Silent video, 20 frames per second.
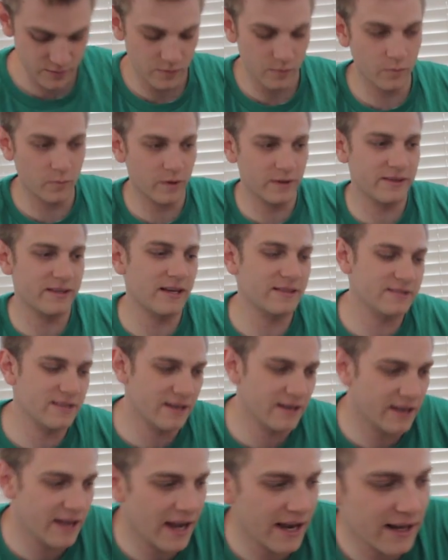What that's
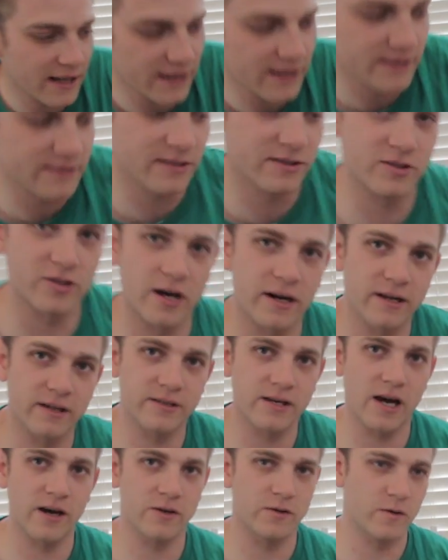indicating is it's trying to
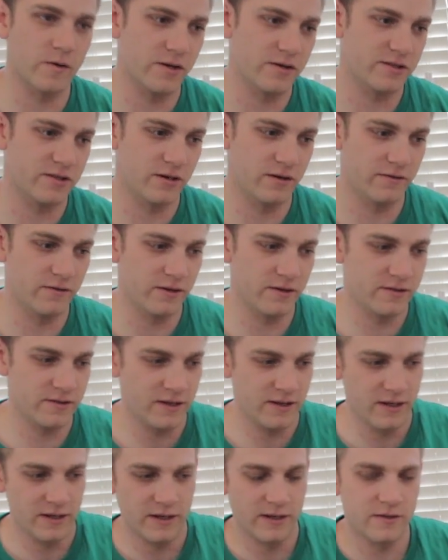talk to our
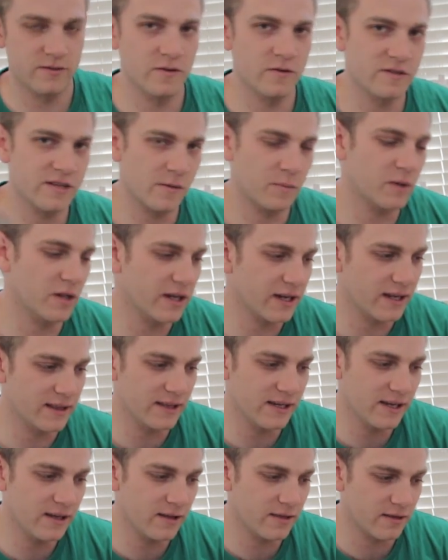servers. As soon as I plug in
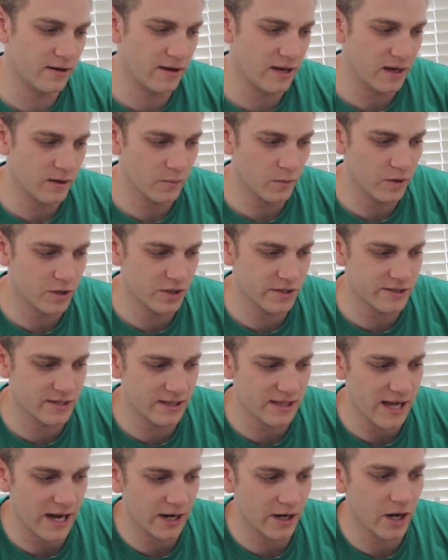the Ethernet, we should
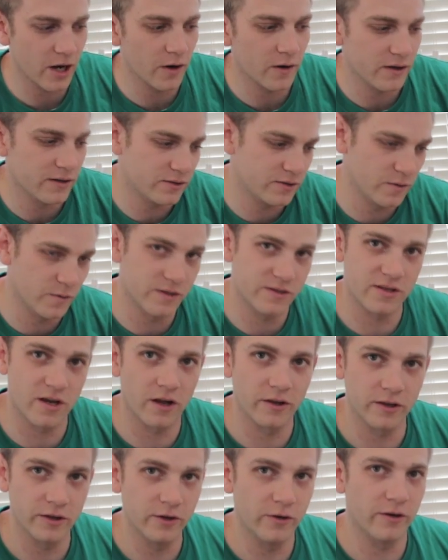see that go into a
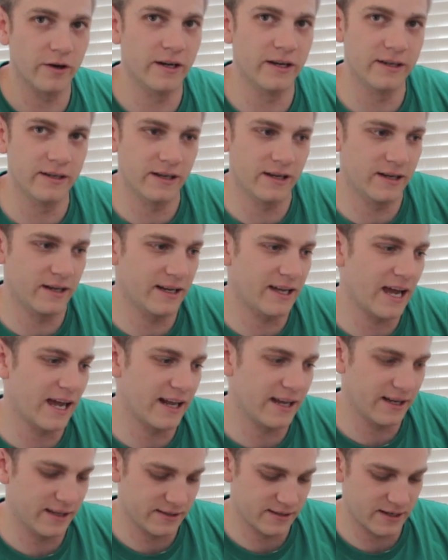solid green,
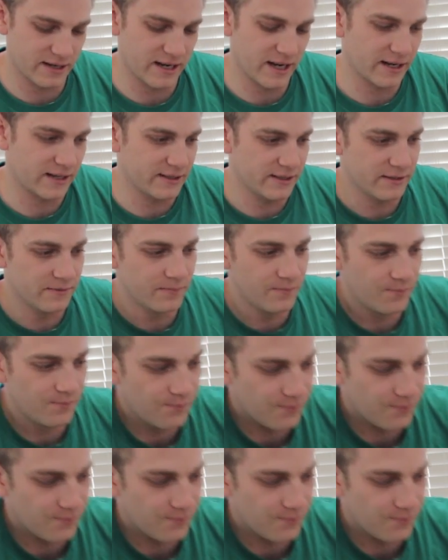indicating it's connected.